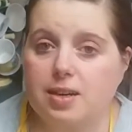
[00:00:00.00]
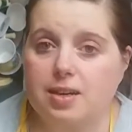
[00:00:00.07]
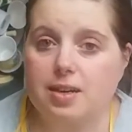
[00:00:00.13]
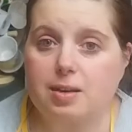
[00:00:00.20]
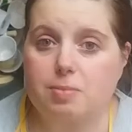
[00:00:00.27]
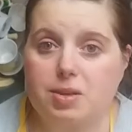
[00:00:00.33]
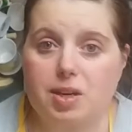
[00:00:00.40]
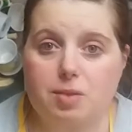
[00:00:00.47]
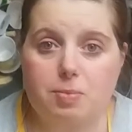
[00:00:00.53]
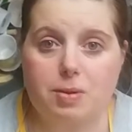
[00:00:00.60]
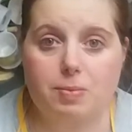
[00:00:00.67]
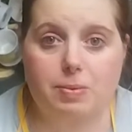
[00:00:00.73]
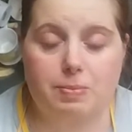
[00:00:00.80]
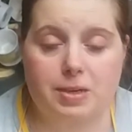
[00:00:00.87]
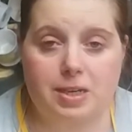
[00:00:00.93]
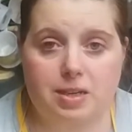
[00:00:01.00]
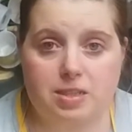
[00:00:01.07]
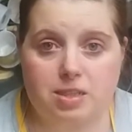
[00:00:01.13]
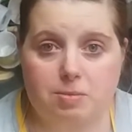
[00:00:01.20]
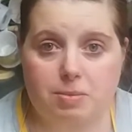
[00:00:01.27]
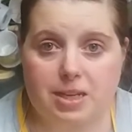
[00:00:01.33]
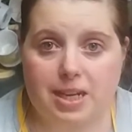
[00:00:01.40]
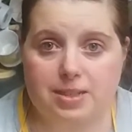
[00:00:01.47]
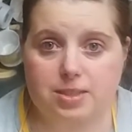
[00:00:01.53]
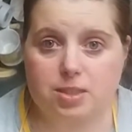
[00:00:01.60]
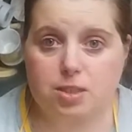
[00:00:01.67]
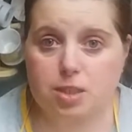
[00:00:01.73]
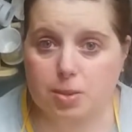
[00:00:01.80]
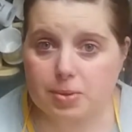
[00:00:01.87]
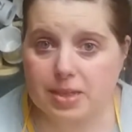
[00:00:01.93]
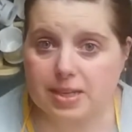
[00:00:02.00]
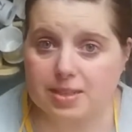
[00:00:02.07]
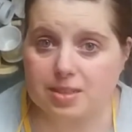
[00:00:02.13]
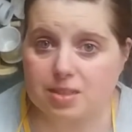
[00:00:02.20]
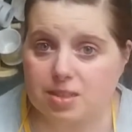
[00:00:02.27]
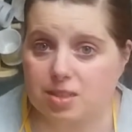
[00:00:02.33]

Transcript: A lot of people have been asking me how to do it,